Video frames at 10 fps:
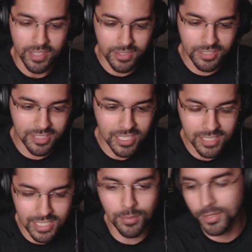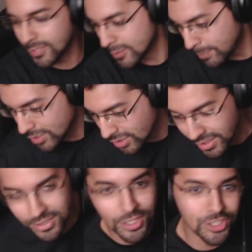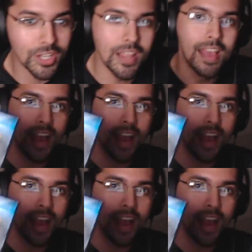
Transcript: the CD with the special edition.